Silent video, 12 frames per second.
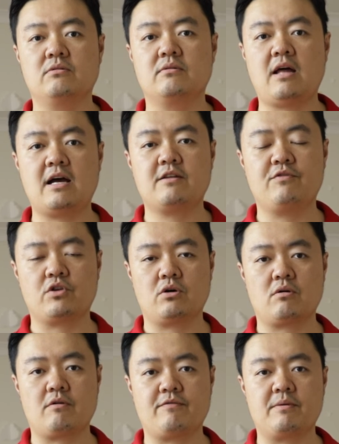night
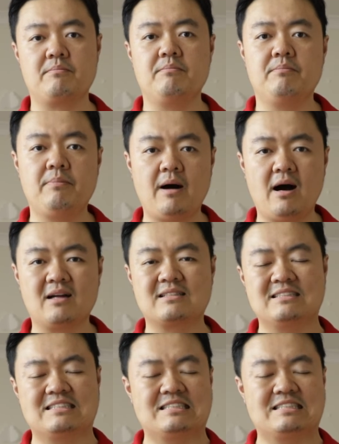photography, but